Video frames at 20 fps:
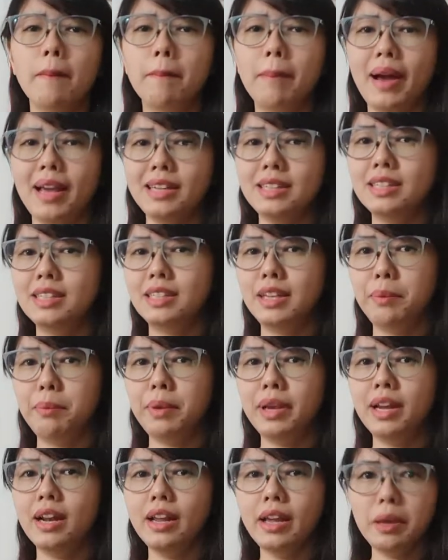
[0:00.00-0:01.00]
by
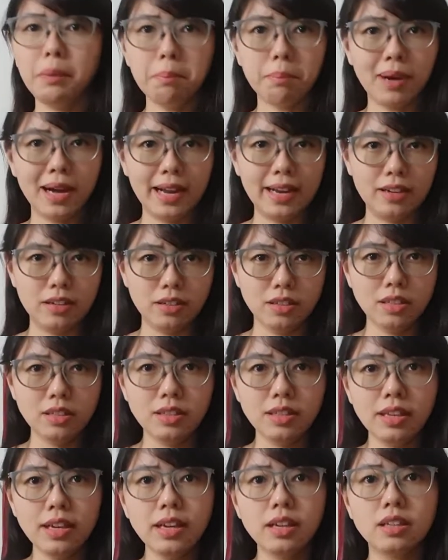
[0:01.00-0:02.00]
seemingly minor
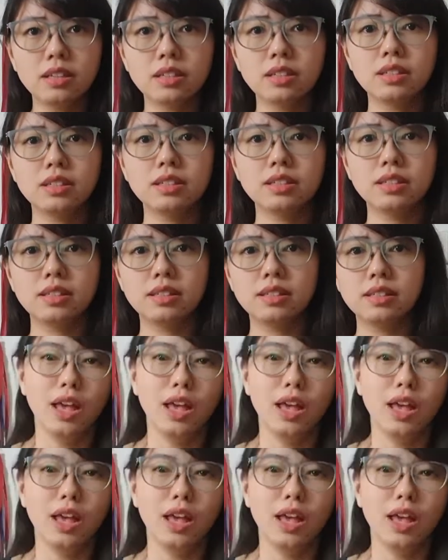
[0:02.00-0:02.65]
things.